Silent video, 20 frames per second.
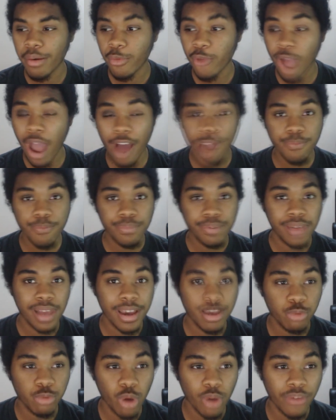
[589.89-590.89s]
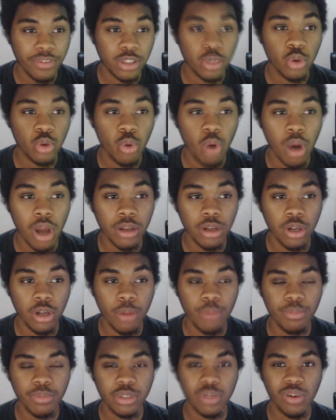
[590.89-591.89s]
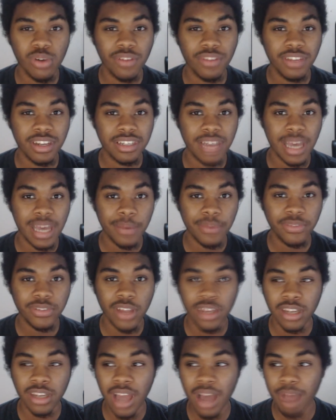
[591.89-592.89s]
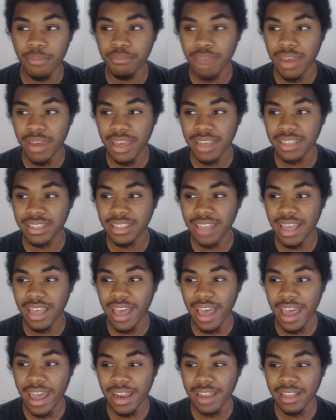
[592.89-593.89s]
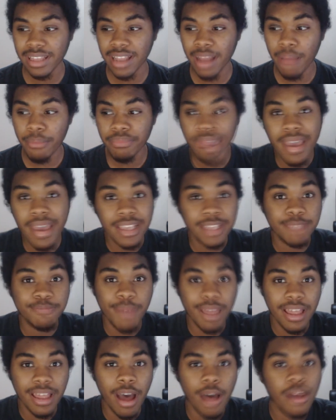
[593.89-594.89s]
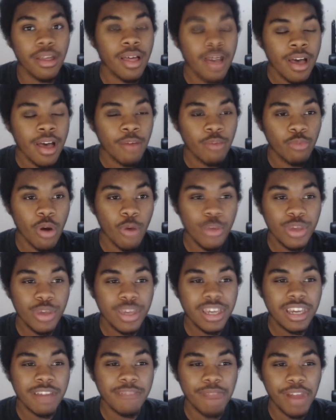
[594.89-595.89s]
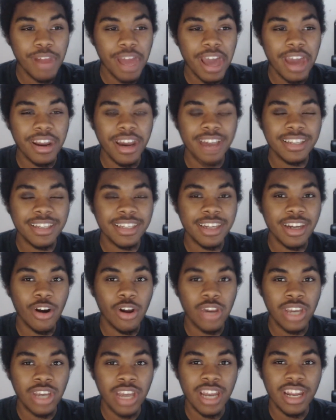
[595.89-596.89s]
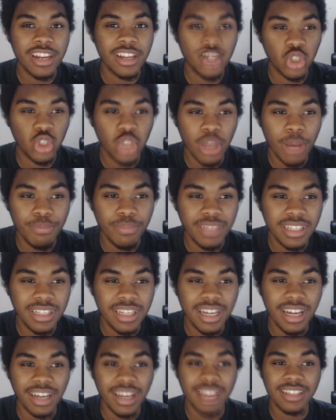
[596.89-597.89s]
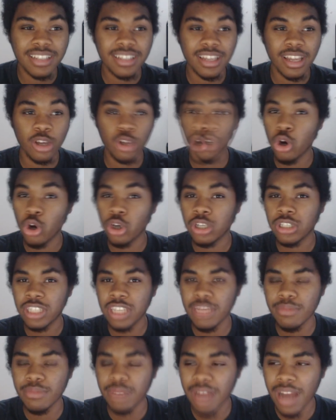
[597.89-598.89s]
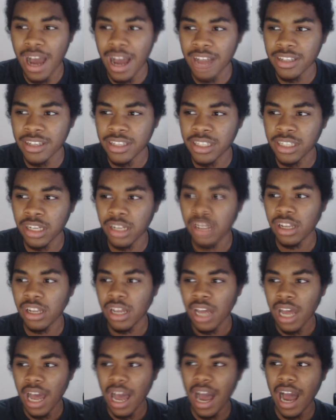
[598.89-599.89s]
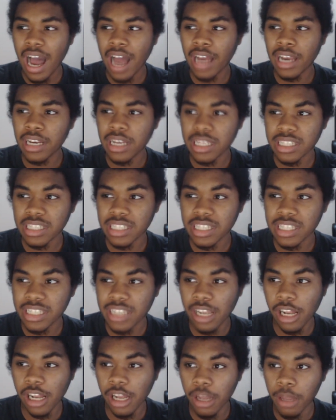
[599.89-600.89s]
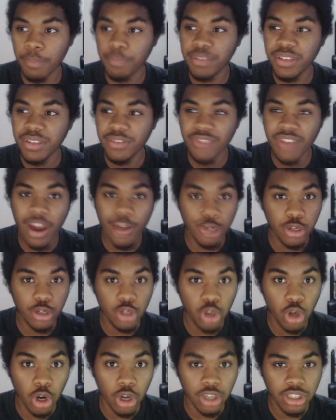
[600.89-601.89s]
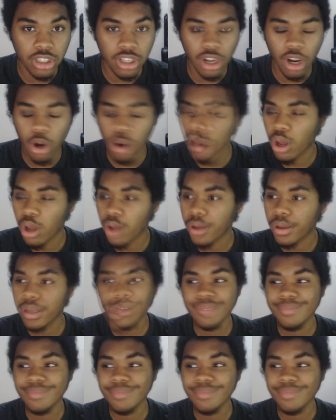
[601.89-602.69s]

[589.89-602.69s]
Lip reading: we have players, we have the squad numbers, we have the depth that makes where we can play a 19-year-old kid in the Champions League against a good team in Arsenal and still be very good, you know.